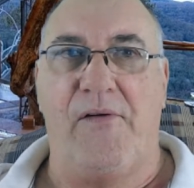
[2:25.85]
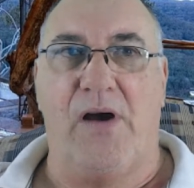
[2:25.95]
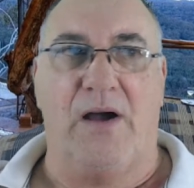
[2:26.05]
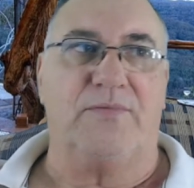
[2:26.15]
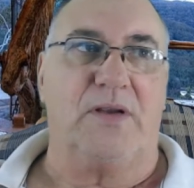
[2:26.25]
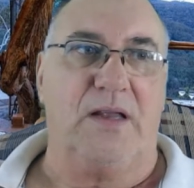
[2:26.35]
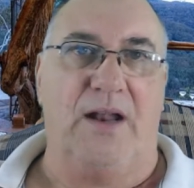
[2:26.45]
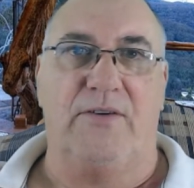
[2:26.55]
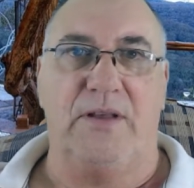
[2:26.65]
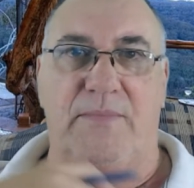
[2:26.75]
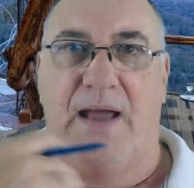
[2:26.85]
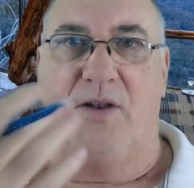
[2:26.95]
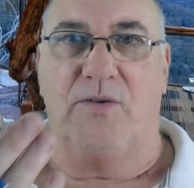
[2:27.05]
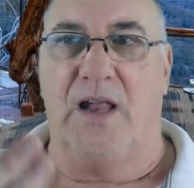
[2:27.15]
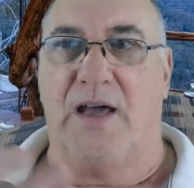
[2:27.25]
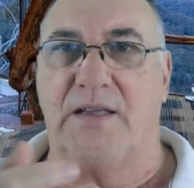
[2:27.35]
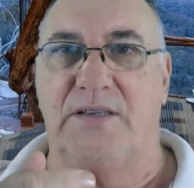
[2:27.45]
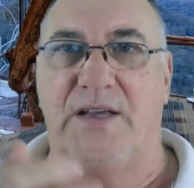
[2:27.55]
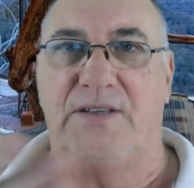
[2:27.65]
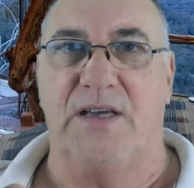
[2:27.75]
I've, you know, it may look like
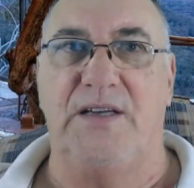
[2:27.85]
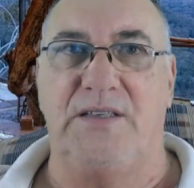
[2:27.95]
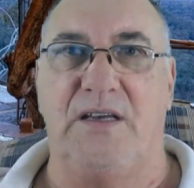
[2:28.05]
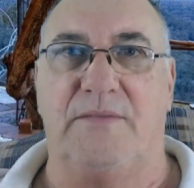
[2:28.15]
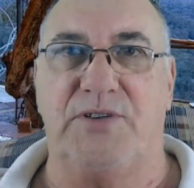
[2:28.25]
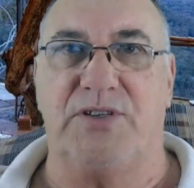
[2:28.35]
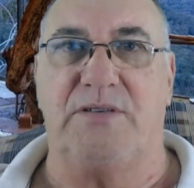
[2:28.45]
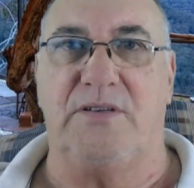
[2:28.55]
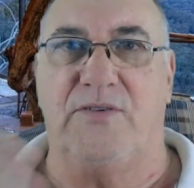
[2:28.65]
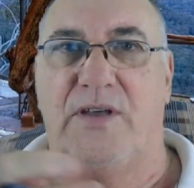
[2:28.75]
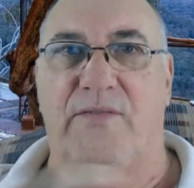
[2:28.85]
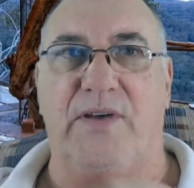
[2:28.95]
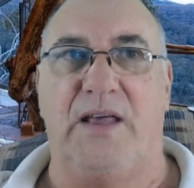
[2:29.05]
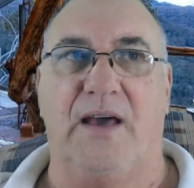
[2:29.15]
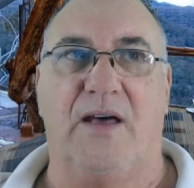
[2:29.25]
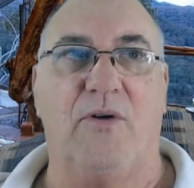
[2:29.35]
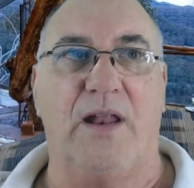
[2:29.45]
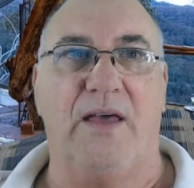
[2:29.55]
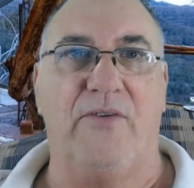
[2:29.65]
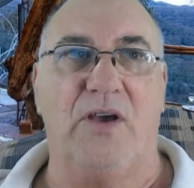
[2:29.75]
it's, it's, easy, I'm just doing a video and what
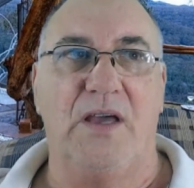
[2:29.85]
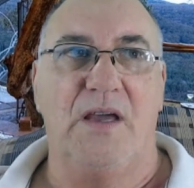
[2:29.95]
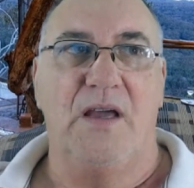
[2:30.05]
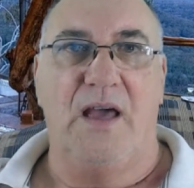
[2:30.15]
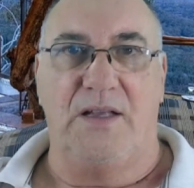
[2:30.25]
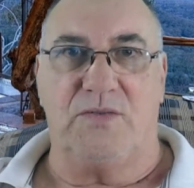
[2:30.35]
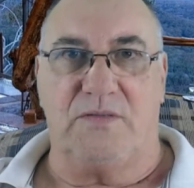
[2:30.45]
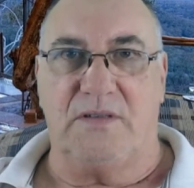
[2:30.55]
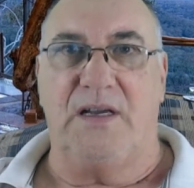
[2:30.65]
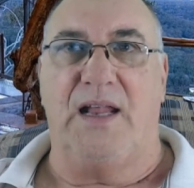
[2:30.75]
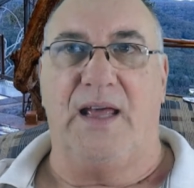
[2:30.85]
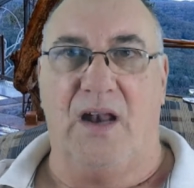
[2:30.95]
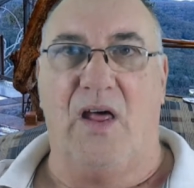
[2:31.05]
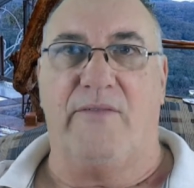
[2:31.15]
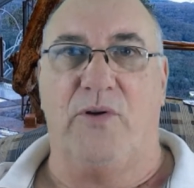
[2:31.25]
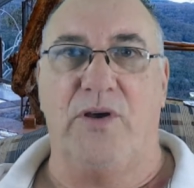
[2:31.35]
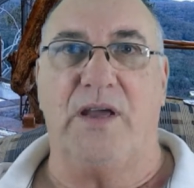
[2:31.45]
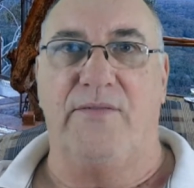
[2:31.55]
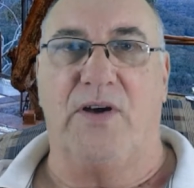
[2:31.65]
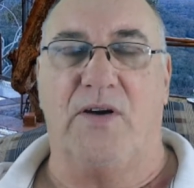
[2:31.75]
have you. There's really a lot of work
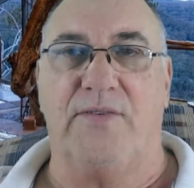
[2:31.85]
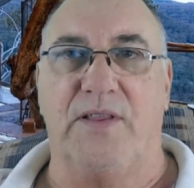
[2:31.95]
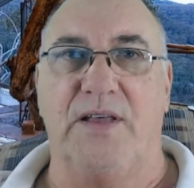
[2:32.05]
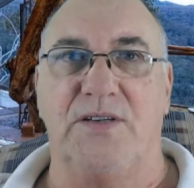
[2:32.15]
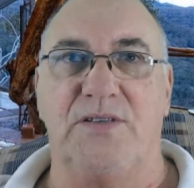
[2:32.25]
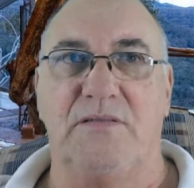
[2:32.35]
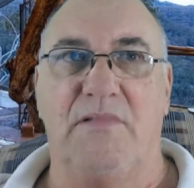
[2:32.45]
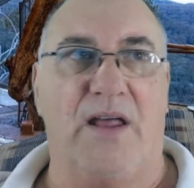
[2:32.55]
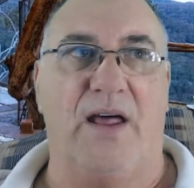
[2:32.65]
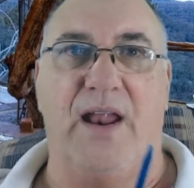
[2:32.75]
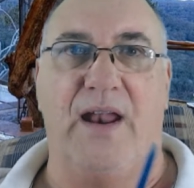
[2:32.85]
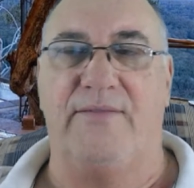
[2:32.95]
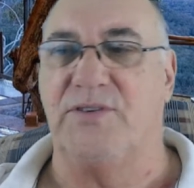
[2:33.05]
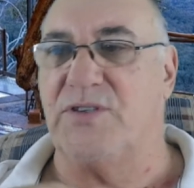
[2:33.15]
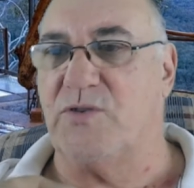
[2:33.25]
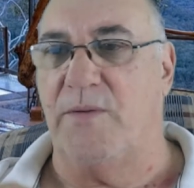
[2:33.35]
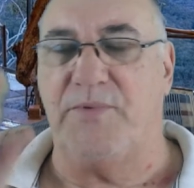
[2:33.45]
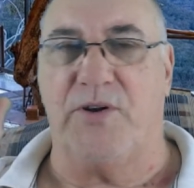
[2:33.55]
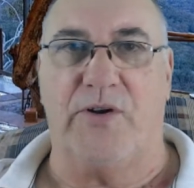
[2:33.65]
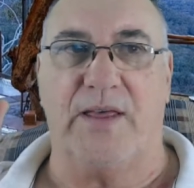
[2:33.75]
involved in this. And I don't even script
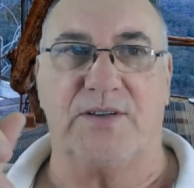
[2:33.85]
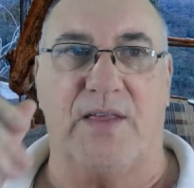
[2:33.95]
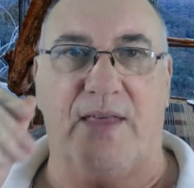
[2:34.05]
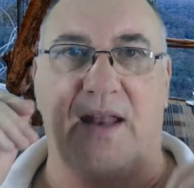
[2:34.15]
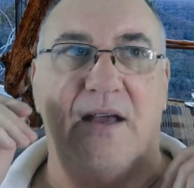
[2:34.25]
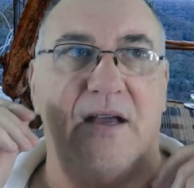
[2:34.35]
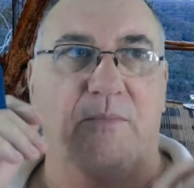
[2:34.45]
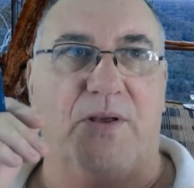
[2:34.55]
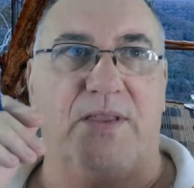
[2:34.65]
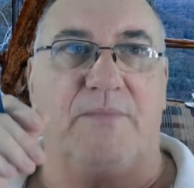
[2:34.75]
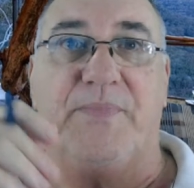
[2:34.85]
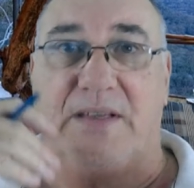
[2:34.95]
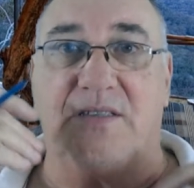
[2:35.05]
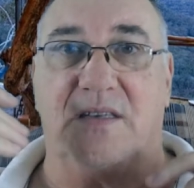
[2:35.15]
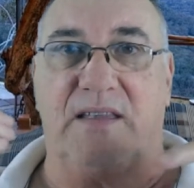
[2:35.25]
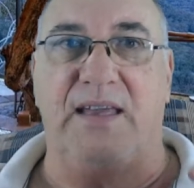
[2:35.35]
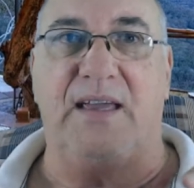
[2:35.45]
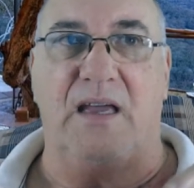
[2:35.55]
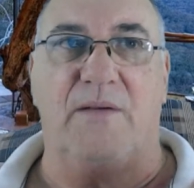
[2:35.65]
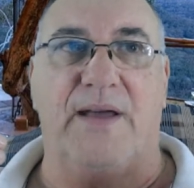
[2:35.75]
it or anything else like that. But there's the
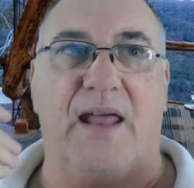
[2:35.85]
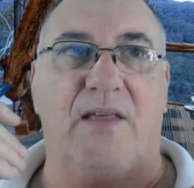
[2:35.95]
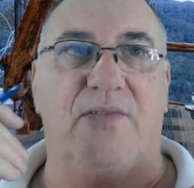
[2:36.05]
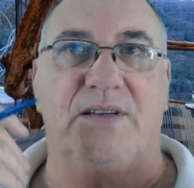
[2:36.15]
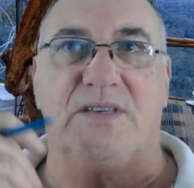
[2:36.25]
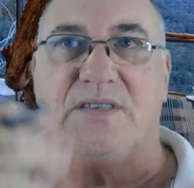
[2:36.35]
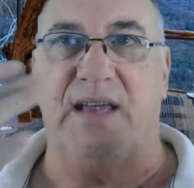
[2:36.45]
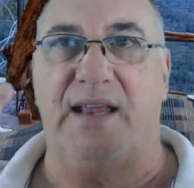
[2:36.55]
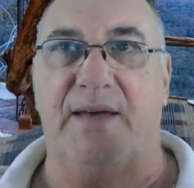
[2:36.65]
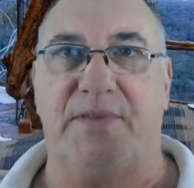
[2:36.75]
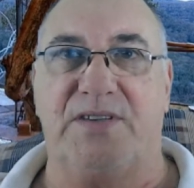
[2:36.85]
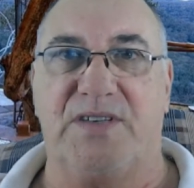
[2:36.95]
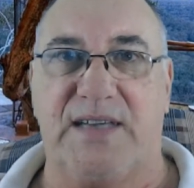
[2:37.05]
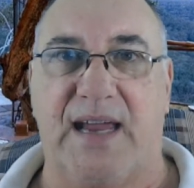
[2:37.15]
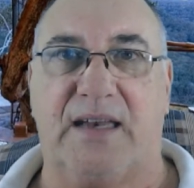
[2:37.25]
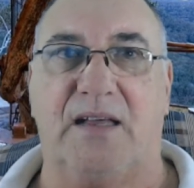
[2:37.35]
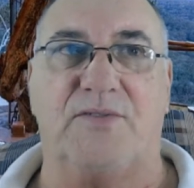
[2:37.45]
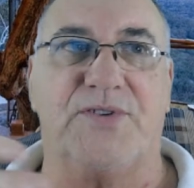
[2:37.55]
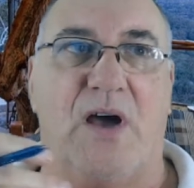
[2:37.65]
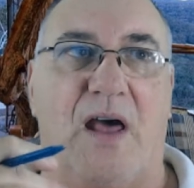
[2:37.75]
thinking about it, there's setting up, there's the technical
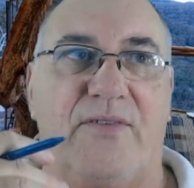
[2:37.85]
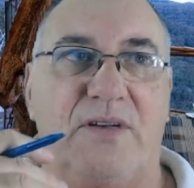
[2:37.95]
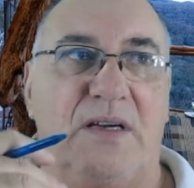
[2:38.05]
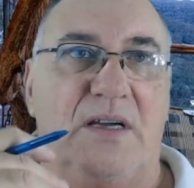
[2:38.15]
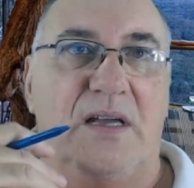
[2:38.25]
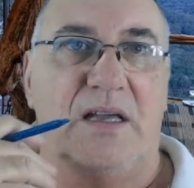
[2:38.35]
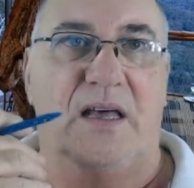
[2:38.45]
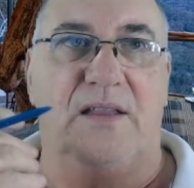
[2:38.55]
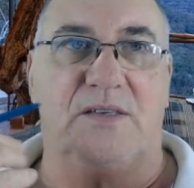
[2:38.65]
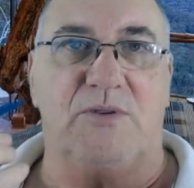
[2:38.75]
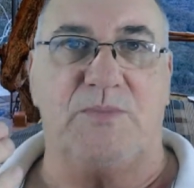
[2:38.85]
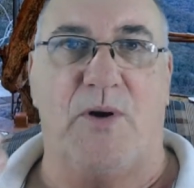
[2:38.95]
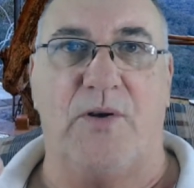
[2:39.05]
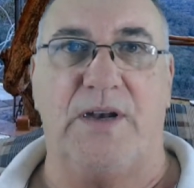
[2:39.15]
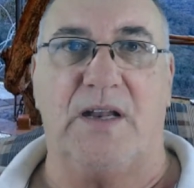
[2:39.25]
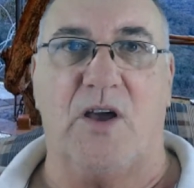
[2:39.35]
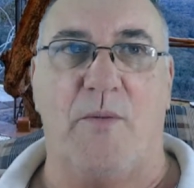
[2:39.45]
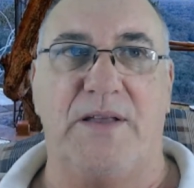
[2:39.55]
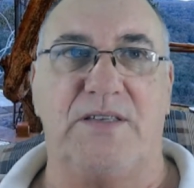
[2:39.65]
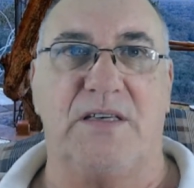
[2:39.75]
side of it. You know, there's responding to
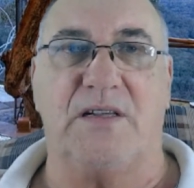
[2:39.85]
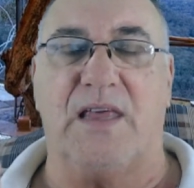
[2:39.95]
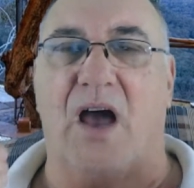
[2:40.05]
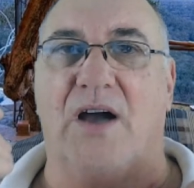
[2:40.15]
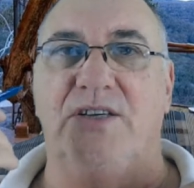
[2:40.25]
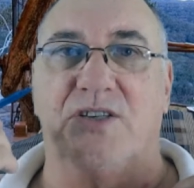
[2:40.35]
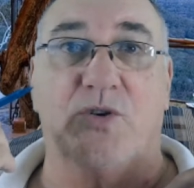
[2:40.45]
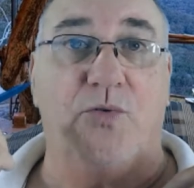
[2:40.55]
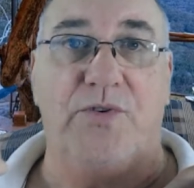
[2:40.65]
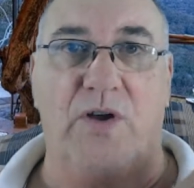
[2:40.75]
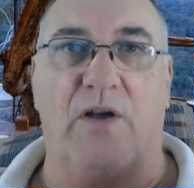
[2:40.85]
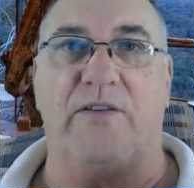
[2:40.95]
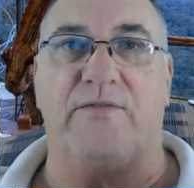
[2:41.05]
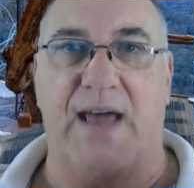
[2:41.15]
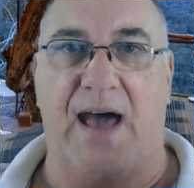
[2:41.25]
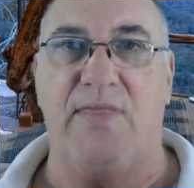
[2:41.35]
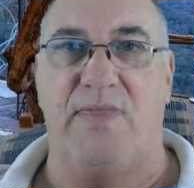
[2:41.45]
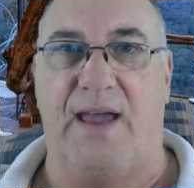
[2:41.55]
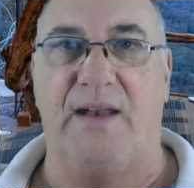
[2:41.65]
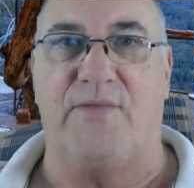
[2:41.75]
comments and something. I just could not have done
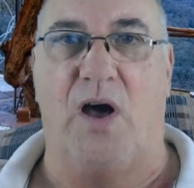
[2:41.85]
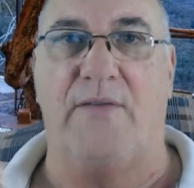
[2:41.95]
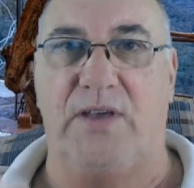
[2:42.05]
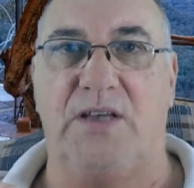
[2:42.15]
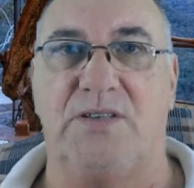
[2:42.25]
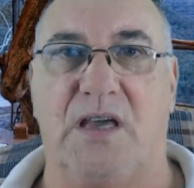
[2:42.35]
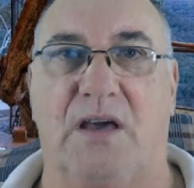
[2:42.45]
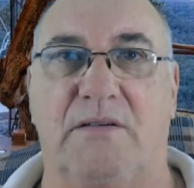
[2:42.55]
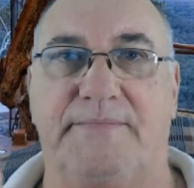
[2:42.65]
that five years ago.